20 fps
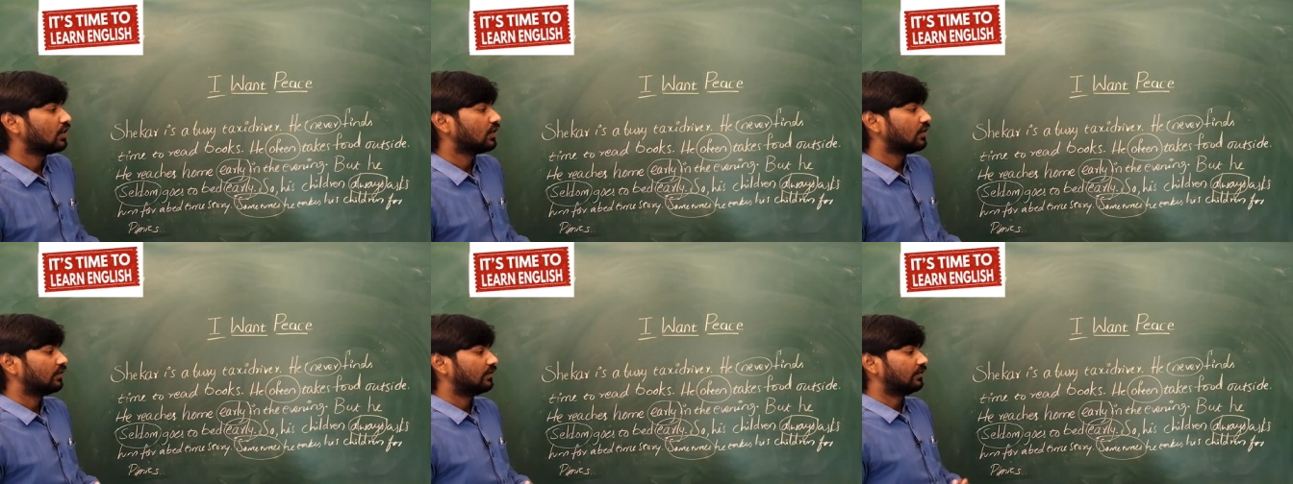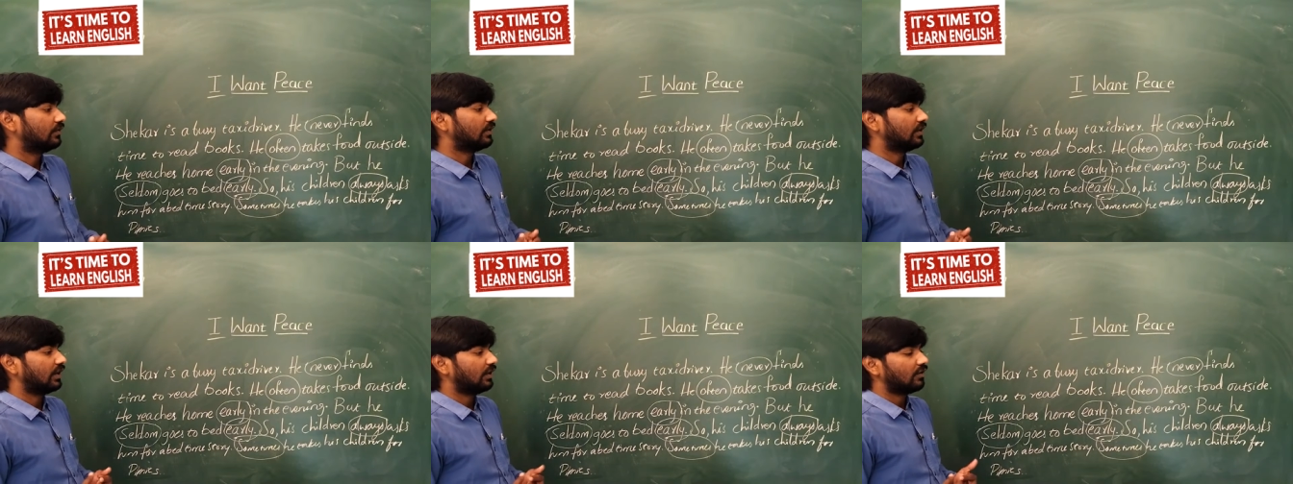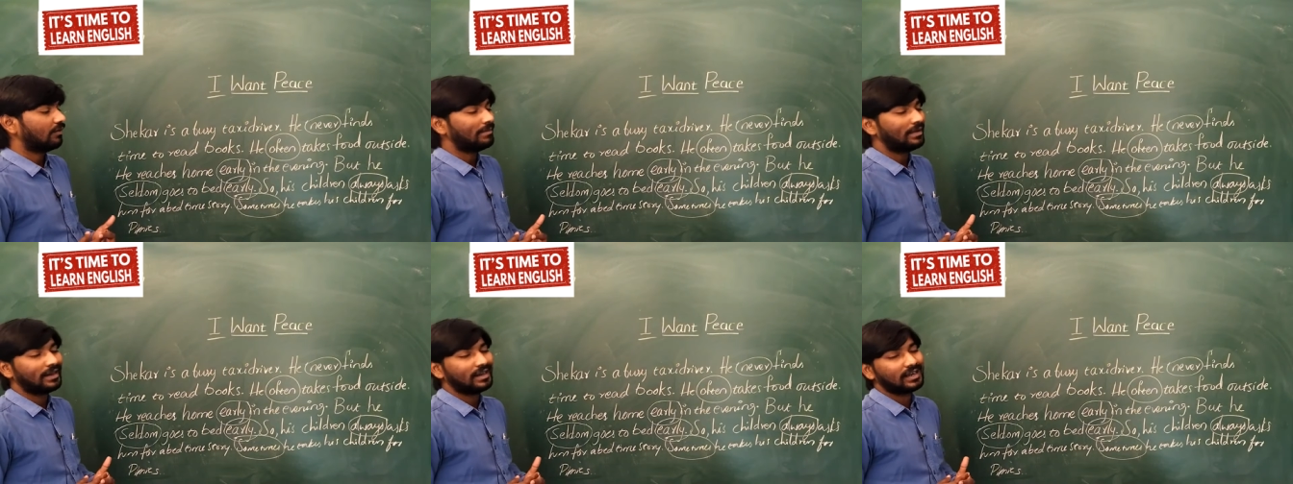for
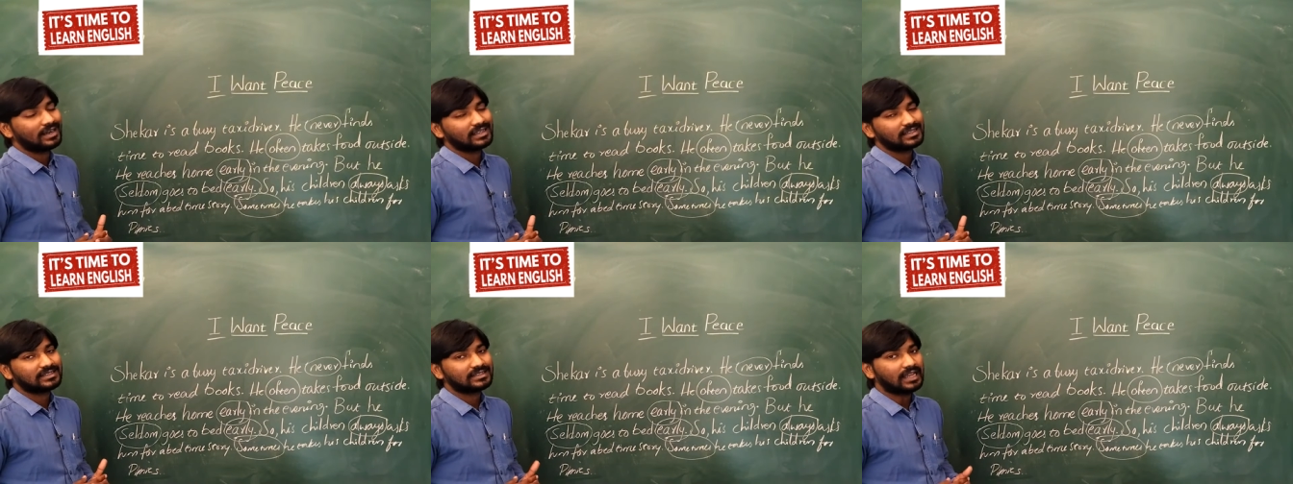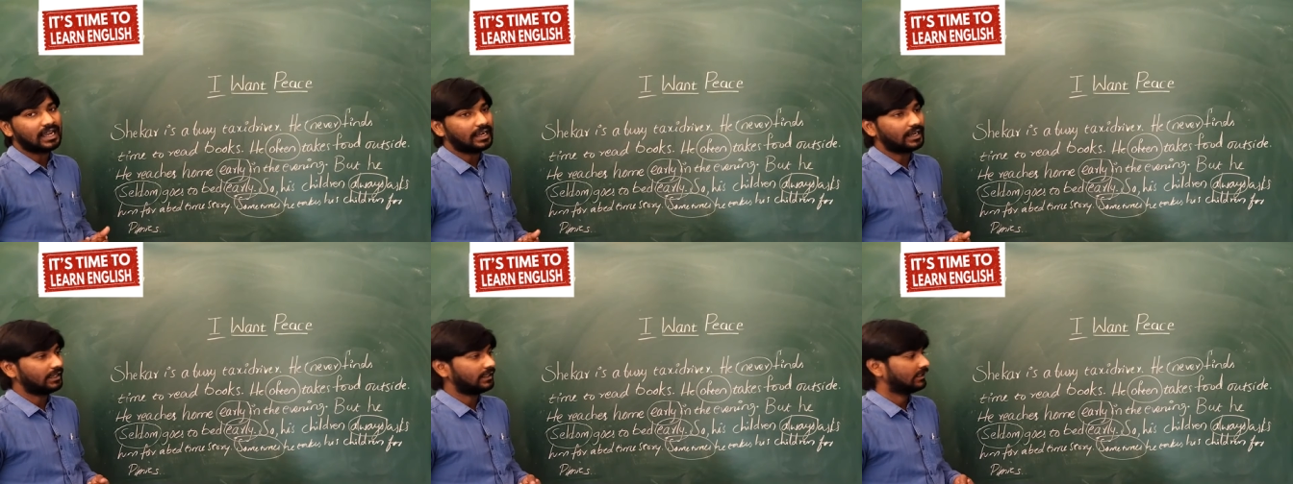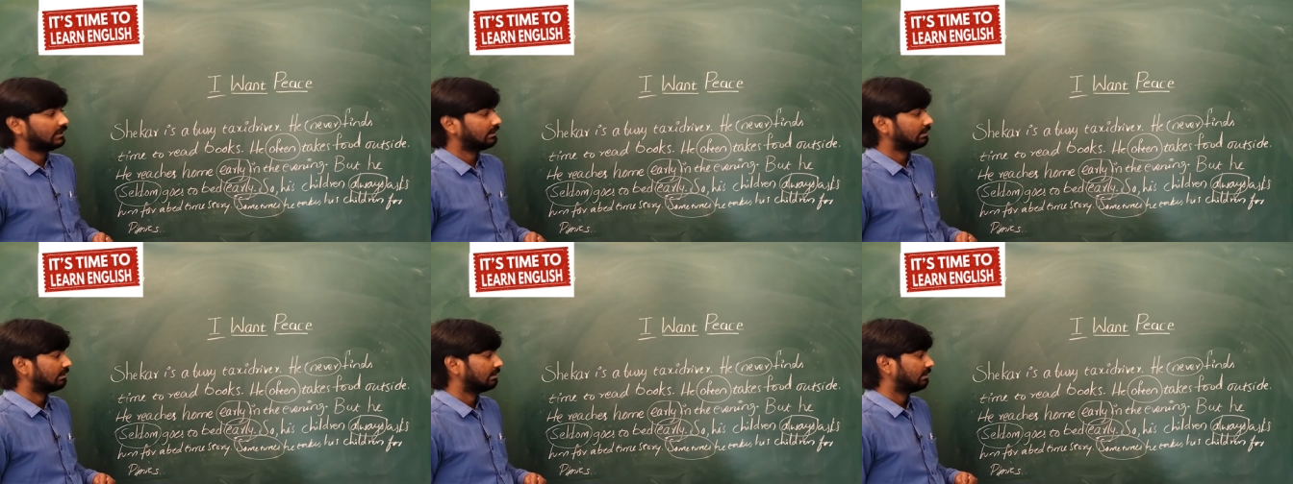your better understanding.
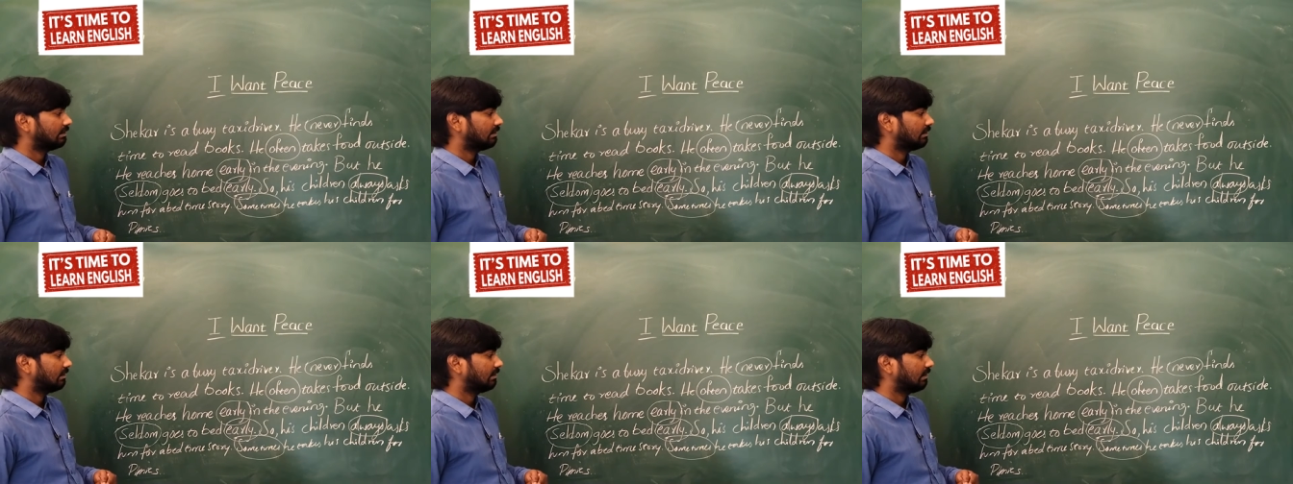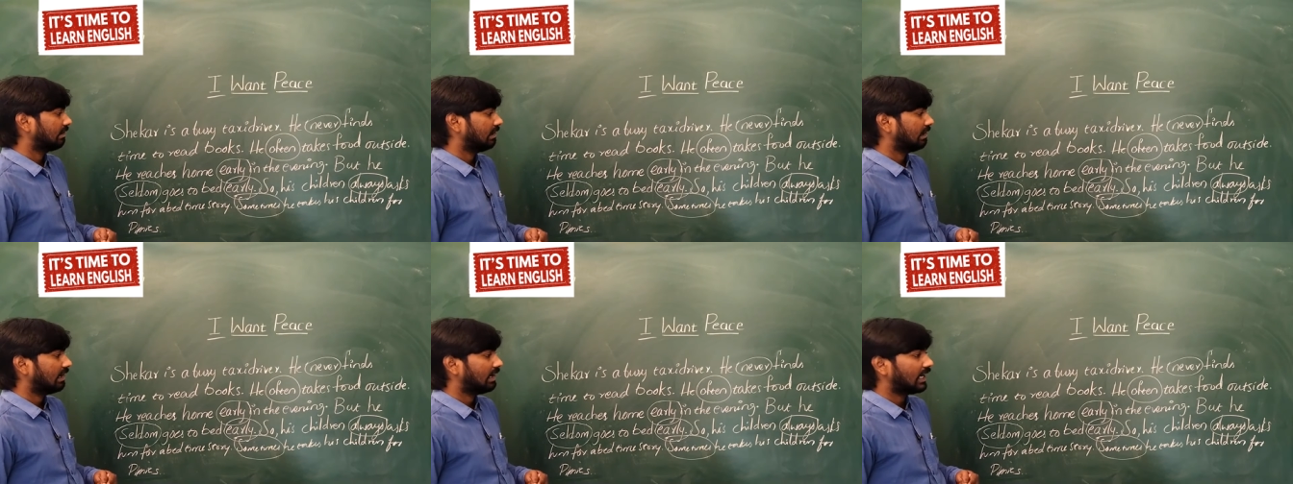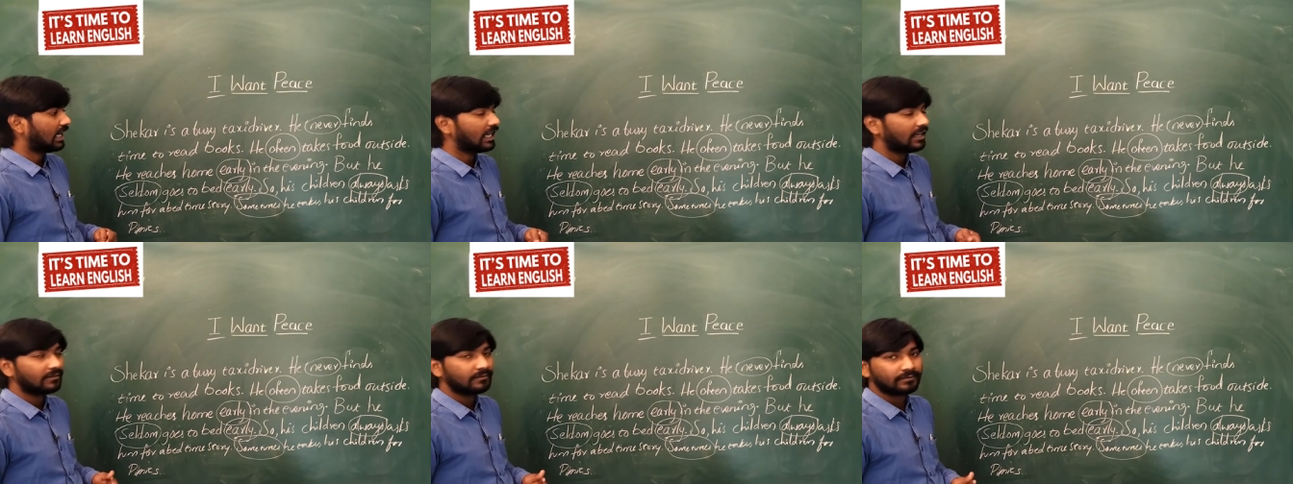
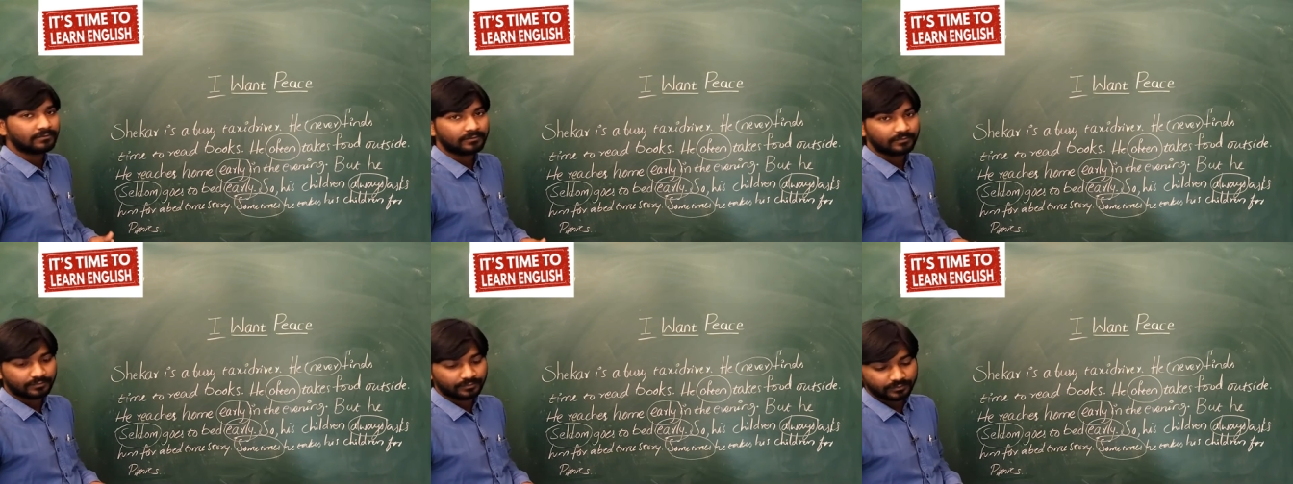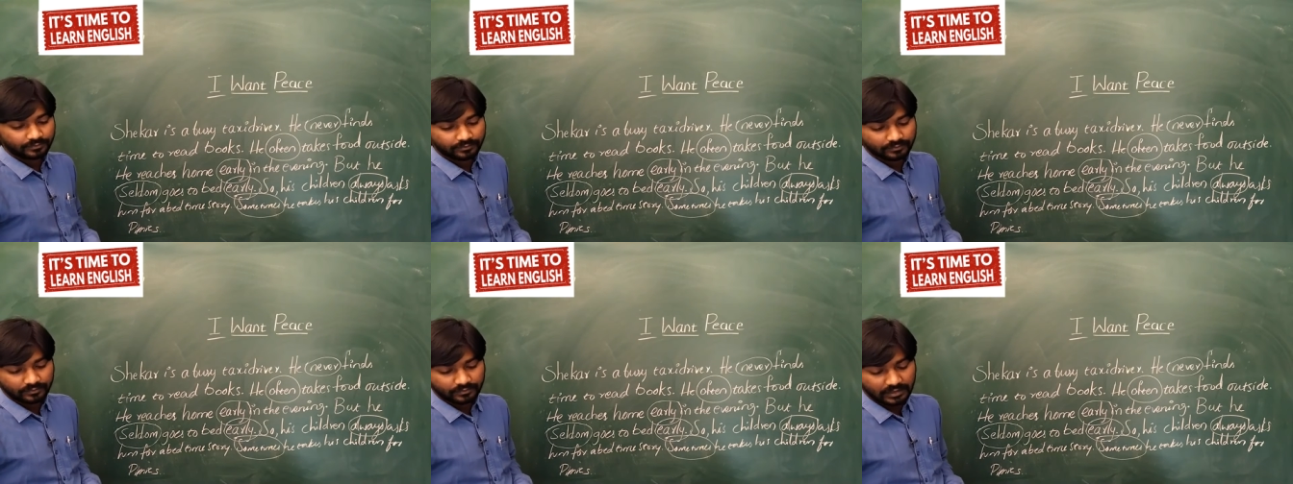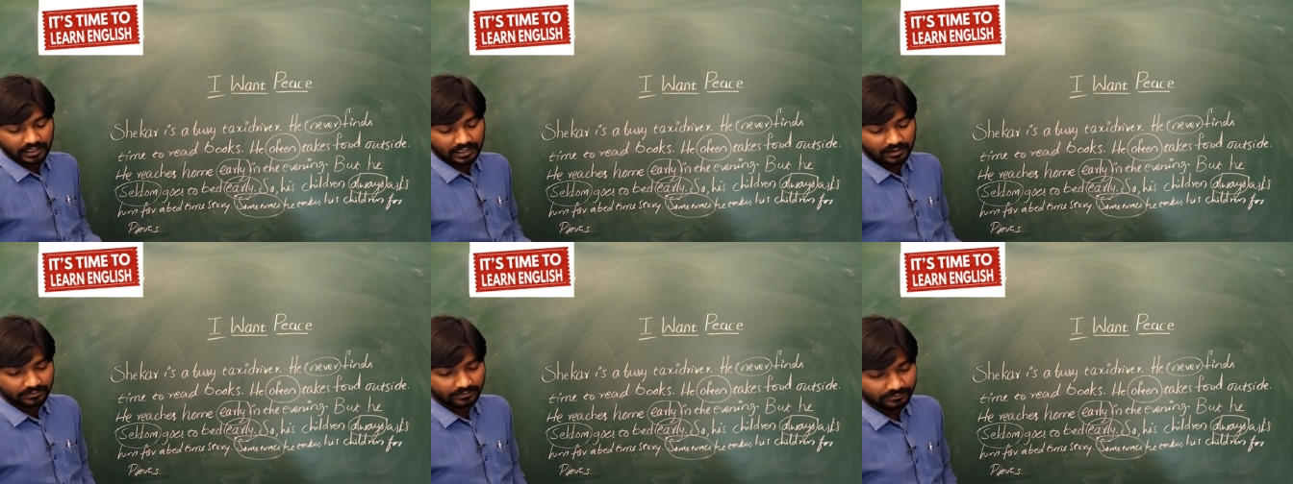Okay,
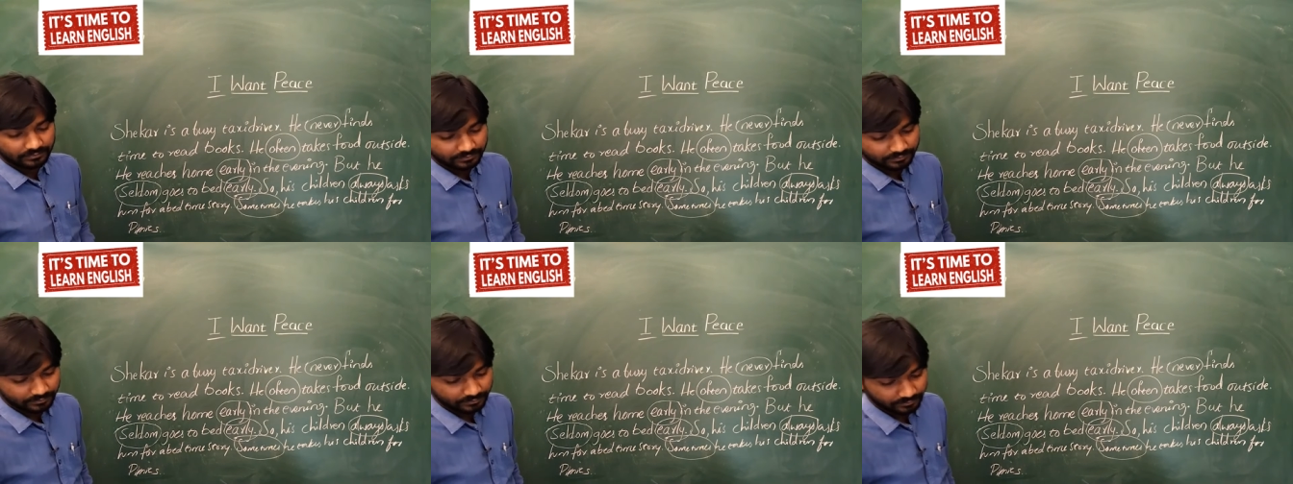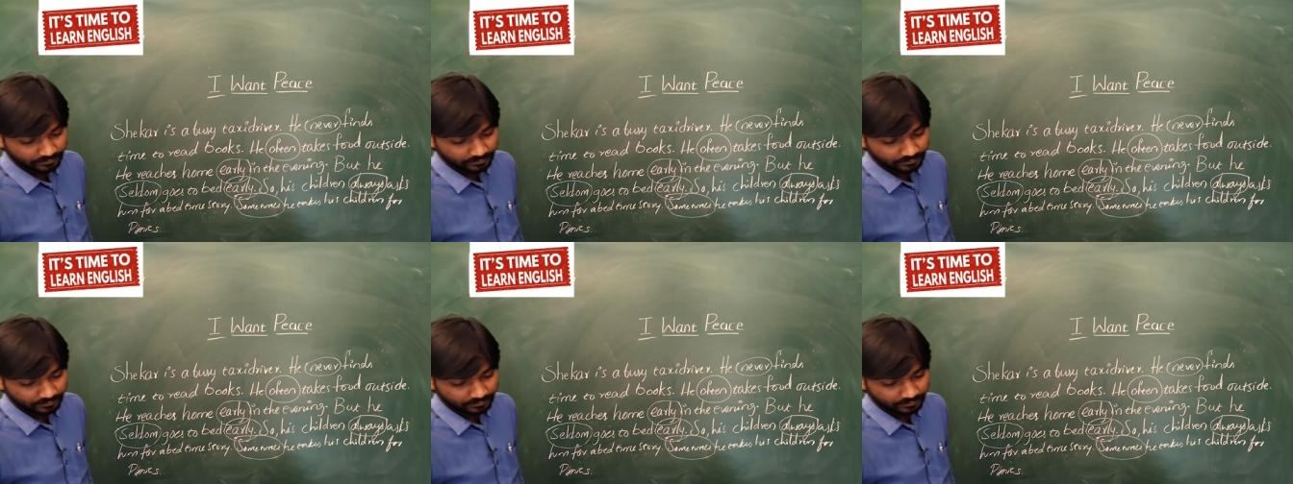now